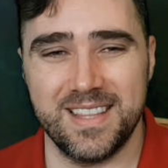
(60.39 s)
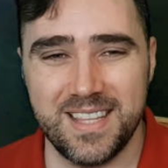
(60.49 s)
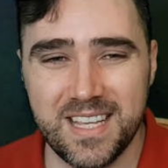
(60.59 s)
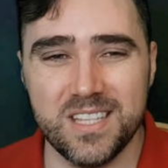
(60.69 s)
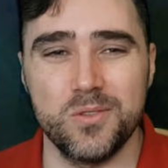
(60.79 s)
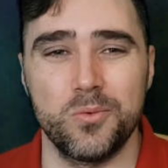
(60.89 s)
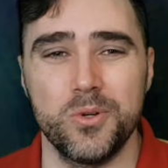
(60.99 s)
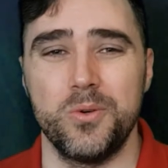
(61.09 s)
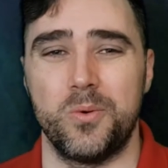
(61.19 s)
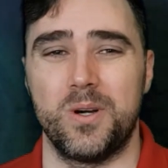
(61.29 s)
these
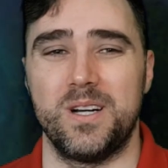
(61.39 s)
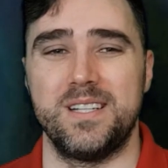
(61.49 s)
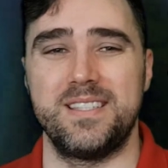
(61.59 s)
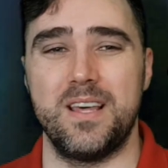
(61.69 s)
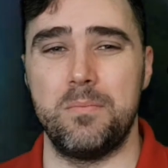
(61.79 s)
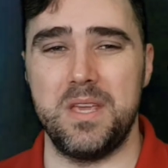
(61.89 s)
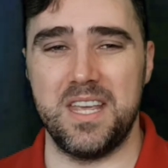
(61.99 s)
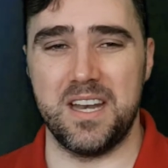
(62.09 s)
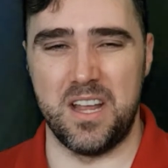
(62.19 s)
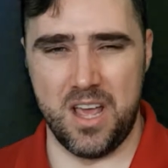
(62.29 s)
root words that
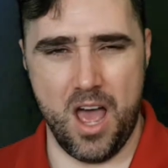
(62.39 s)
mean